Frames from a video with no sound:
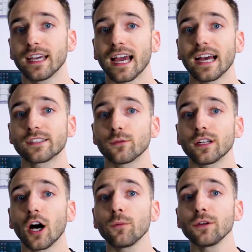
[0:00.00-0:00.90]
as it will
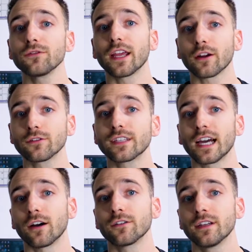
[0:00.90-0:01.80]
help you narrow
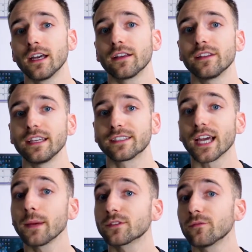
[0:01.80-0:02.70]
down the
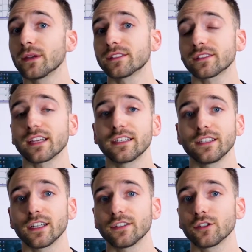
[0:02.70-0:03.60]
types of business
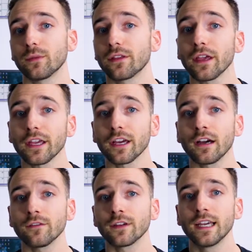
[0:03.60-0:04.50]
ideas you'll be thinking
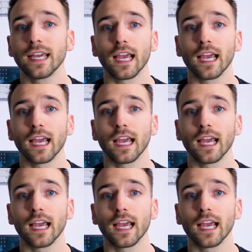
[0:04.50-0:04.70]
of,